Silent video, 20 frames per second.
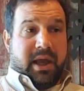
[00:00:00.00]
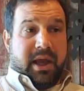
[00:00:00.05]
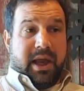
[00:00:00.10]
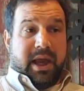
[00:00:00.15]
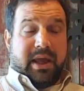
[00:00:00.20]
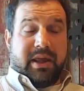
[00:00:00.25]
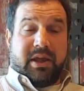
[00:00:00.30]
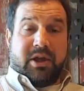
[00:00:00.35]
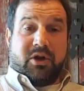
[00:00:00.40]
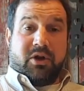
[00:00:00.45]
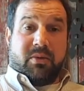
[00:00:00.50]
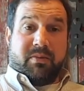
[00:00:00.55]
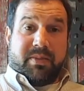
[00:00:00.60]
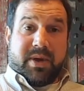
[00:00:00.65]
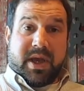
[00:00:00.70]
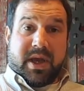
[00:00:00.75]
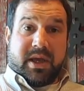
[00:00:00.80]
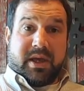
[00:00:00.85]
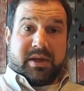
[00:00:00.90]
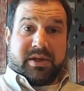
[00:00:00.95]
And then your
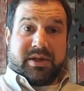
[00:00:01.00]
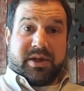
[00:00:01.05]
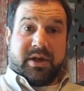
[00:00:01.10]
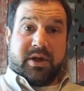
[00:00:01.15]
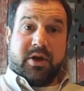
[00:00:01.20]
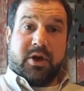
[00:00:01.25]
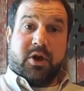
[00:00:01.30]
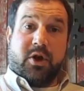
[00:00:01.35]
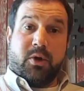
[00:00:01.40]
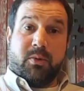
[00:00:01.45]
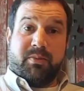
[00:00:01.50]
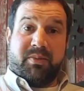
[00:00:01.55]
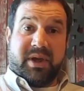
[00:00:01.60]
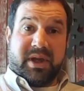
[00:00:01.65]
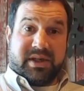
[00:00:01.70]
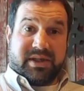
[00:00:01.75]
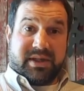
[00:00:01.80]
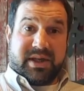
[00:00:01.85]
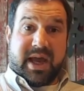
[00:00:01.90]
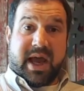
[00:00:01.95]
bigs
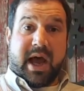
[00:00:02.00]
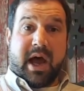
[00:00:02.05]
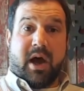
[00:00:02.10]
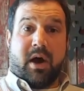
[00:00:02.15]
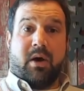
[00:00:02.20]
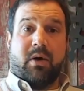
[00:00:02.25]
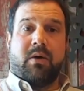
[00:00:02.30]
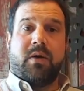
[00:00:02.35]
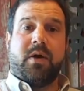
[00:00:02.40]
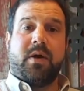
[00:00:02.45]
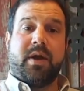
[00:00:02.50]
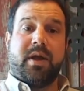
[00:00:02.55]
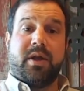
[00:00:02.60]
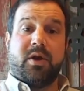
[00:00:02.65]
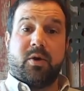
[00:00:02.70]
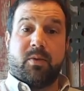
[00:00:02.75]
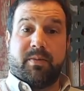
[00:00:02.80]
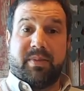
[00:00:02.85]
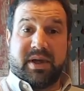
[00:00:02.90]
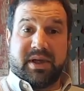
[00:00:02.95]
now and
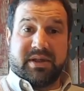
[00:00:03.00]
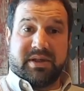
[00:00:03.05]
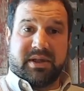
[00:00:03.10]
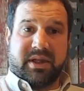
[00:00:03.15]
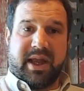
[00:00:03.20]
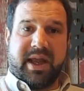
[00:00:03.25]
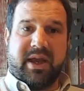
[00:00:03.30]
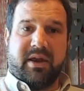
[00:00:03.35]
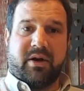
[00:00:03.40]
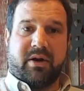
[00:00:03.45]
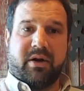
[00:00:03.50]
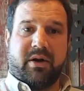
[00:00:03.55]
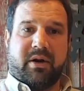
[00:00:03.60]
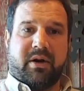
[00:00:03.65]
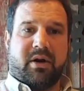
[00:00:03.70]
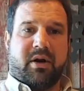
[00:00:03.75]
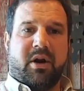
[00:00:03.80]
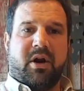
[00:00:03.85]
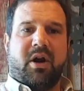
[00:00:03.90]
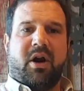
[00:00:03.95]
your bigs
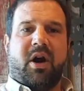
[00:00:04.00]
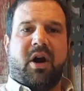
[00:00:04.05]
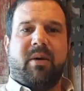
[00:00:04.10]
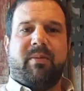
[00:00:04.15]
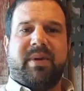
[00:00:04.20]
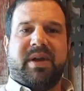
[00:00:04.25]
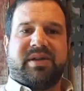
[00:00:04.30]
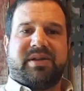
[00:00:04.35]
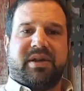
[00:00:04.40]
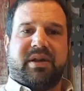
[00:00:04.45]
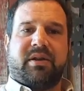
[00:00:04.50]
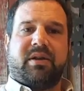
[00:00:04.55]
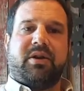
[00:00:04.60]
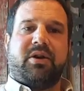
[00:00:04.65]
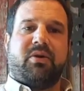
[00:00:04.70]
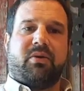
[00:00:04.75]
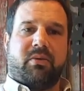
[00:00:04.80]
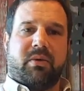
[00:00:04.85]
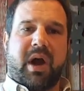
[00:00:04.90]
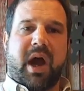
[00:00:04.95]
later are basically
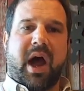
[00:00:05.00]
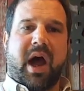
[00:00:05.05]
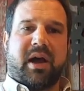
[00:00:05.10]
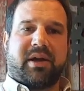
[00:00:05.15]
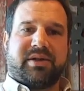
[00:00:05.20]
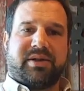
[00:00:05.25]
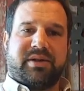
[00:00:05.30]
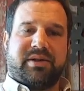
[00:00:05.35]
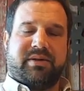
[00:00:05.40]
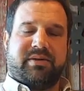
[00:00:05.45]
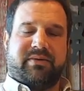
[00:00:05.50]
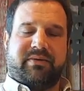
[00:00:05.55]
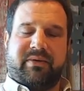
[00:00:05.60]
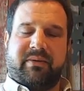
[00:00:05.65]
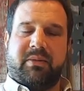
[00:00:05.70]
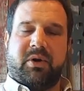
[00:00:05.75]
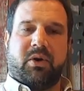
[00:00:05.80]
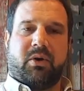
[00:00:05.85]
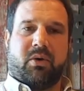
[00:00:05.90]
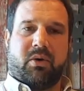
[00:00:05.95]
your rocks
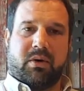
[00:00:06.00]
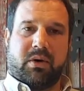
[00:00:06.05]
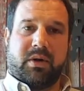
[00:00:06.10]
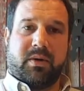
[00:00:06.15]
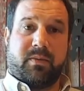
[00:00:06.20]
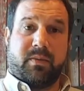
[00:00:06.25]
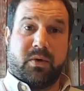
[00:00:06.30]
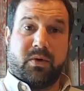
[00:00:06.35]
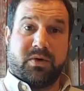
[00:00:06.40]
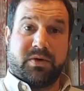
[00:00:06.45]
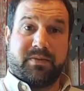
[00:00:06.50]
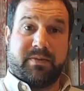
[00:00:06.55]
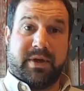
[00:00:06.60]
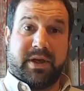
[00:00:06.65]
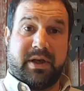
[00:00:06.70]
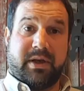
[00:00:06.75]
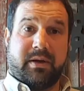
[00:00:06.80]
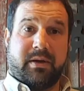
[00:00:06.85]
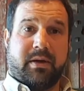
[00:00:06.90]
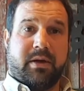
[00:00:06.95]
from your quarterly pulse
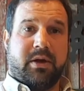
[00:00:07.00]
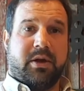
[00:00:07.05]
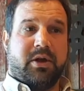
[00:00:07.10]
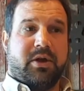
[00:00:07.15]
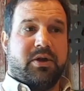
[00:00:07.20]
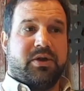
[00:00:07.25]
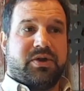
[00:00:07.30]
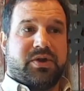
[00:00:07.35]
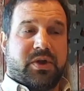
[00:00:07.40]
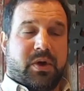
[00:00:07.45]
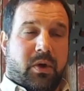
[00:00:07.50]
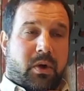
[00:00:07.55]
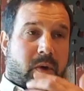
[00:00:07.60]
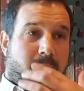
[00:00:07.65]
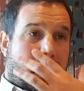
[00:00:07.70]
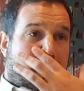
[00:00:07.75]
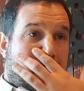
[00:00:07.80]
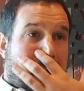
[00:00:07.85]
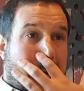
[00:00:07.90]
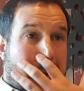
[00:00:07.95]
meeting.
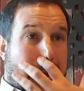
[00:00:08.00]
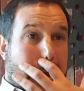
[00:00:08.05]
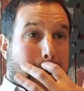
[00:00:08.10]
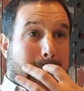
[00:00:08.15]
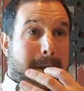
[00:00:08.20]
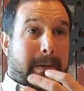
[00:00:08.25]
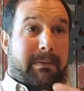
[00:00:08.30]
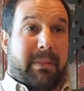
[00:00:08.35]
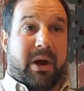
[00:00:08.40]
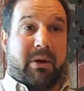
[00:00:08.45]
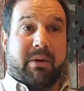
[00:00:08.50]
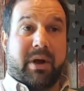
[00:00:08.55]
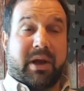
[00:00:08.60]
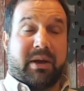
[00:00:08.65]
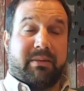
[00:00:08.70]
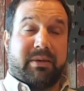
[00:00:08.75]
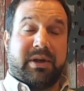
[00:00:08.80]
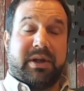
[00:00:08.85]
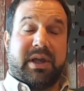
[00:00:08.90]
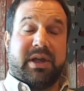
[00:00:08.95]
So my
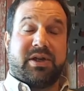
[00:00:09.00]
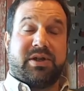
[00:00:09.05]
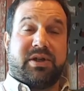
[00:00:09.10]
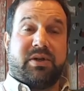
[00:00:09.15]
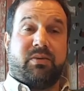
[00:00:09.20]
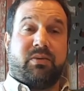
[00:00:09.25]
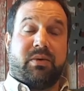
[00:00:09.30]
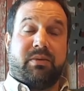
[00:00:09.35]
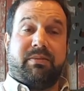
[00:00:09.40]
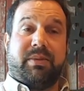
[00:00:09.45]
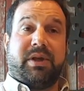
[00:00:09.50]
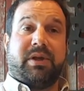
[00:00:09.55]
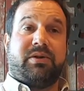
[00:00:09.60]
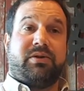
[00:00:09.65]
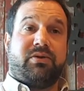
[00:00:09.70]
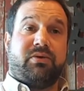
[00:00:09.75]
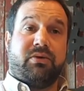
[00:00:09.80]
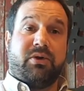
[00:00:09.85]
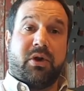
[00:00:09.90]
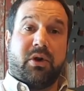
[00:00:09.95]
recommendation would be
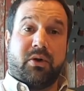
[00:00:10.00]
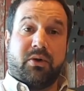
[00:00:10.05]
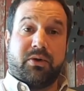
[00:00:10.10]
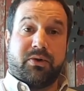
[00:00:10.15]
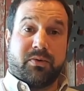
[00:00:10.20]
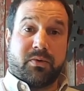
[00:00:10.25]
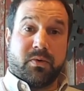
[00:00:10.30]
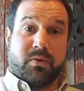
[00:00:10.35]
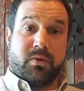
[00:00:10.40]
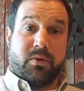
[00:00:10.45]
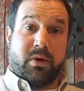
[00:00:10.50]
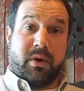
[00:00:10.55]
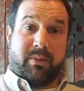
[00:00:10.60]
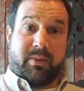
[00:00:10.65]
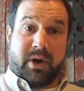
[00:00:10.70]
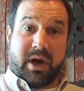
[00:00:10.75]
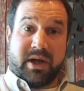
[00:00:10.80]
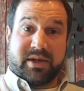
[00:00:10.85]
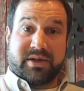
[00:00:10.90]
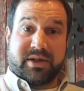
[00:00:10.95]
to go through a
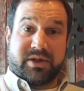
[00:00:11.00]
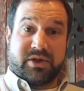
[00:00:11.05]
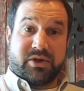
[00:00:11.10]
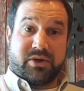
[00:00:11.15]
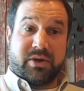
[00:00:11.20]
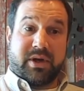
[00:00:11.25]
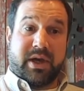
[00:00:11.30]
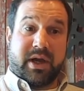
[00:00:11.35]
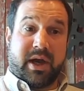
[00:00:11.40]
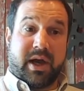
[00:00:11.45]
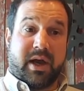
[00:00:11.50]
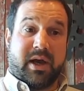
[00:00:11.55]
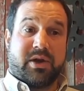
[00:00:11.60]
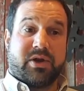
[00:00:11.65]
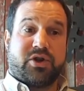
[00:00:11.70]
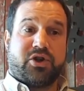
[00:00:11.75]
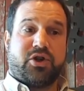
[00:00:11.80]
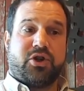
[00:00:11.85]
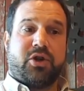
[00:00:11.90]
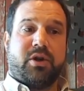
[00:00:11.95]
process
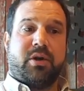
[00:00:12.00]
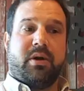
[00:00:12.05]
triage